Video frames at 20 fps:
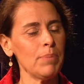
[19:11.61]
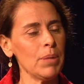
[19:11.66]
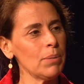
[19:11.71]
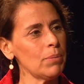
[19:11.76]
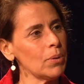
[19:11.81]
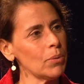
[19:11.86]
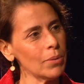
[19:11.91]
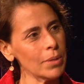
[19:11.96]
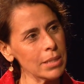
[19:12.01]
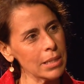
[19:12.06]

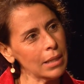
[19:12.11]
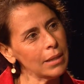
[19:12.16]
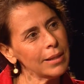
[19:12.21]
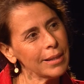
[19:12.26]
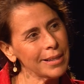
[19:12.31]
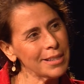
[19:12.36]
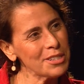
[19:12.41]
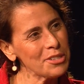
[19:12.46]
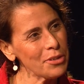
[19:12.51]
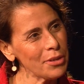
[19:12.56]
People were
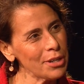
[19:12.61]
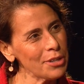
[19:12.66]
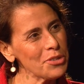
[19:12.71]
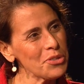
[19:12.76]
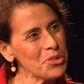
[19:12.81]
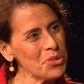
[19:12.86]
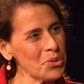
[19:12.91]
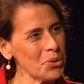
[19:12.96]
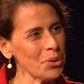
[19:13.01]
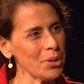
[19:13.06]
telling us their
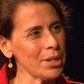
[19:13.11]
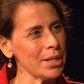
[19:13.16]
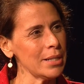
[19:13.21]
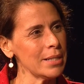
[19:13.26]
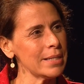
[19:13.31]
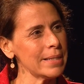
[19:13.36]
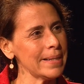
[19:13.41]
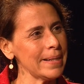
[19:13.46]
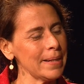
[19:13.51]
stories,